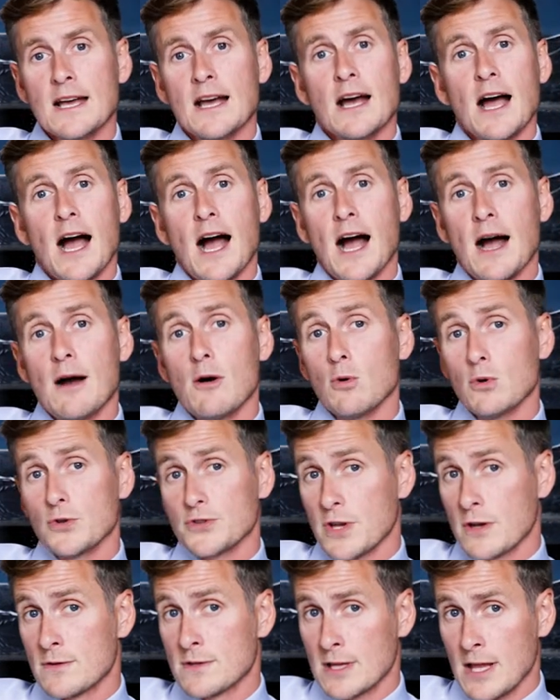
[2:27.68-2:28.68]

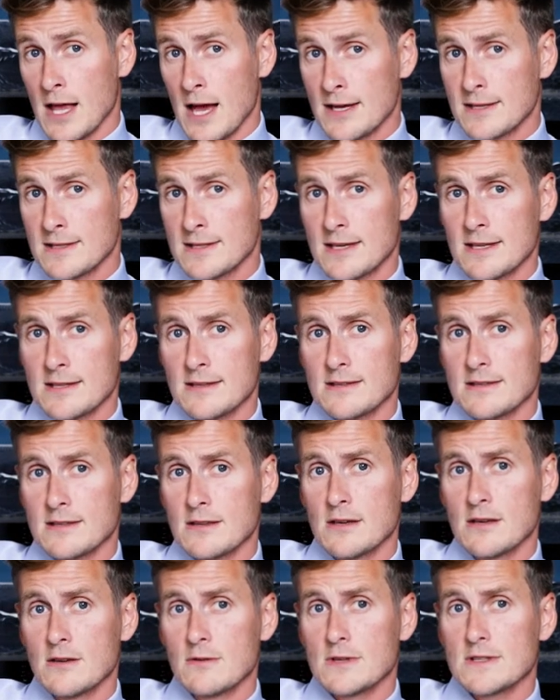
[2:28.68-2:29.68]
Also delighted
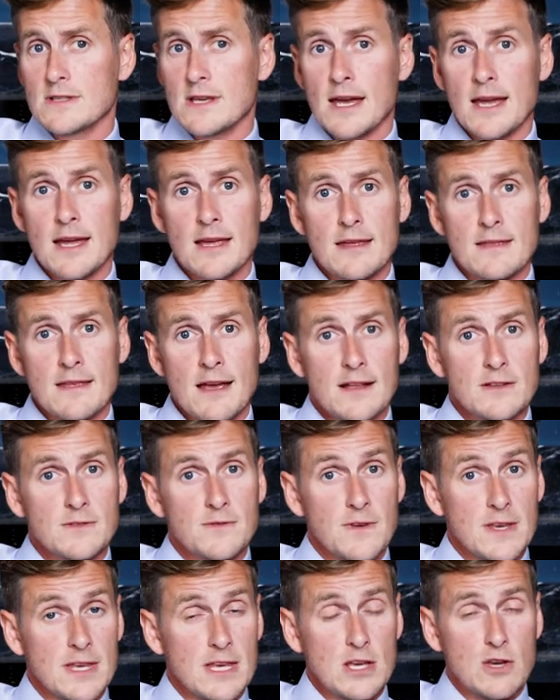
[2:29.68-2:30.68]
to say that
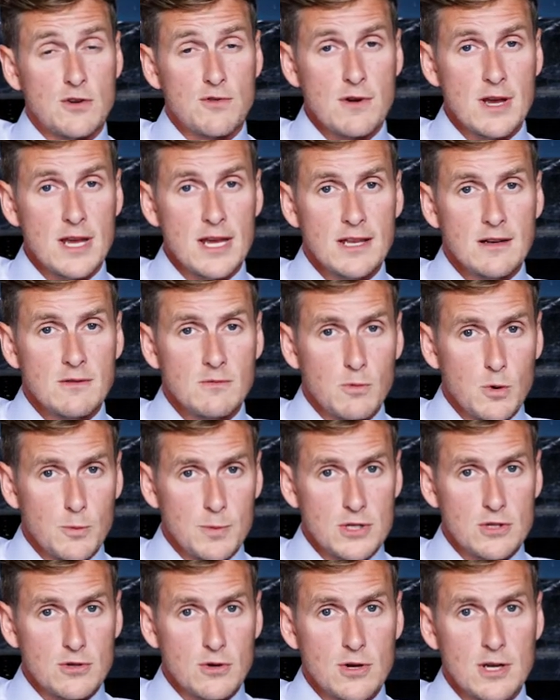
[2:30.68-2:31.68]
Vicky Green will be
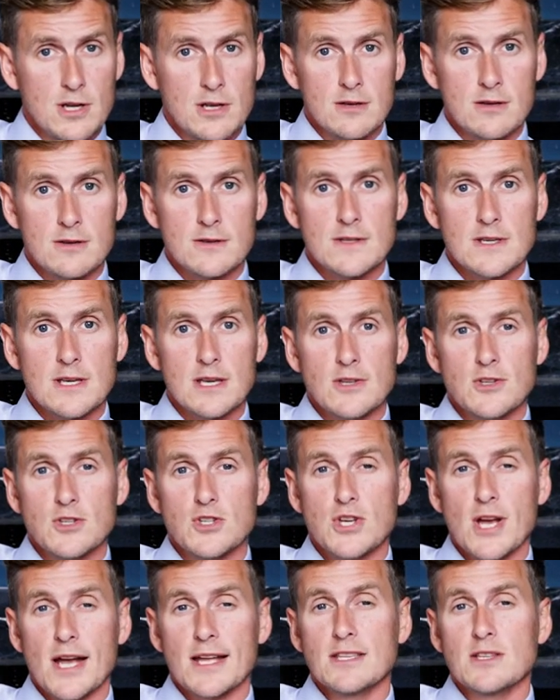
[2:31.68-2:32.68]
joining us in
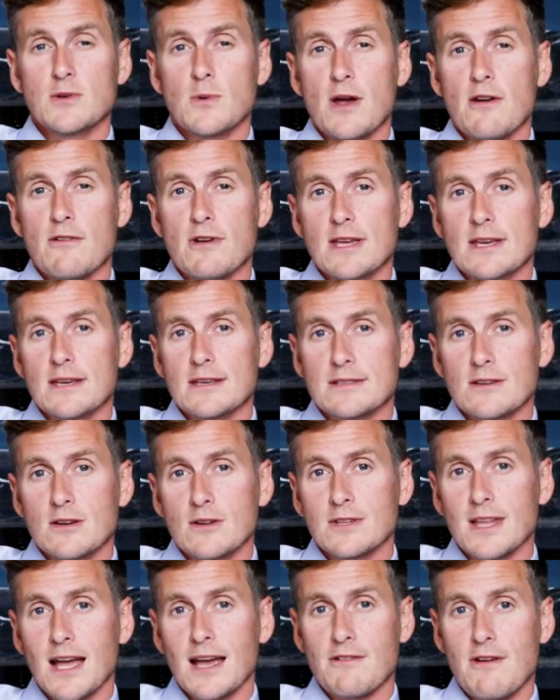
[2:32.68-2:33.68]
January as our
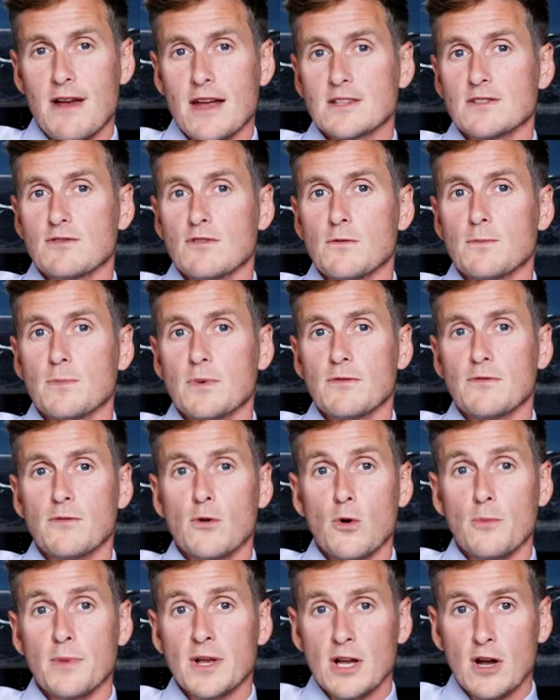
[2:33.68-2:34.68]
Director of
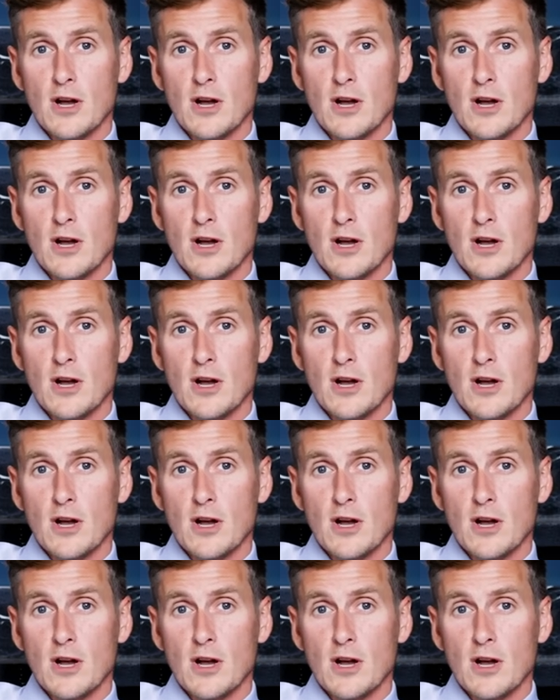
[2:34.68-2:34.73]
Performing